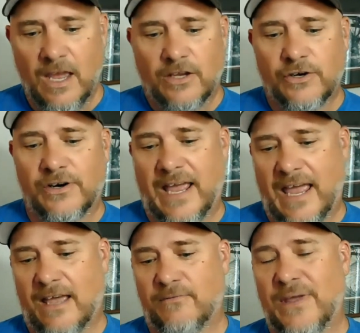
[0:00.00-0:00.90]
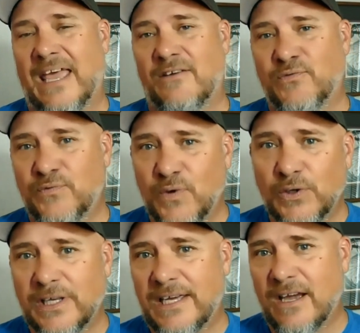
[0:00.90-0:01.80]
you're going to have a
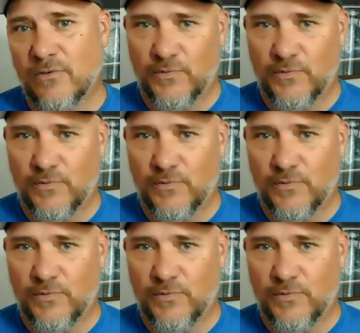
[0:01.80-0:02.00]
fully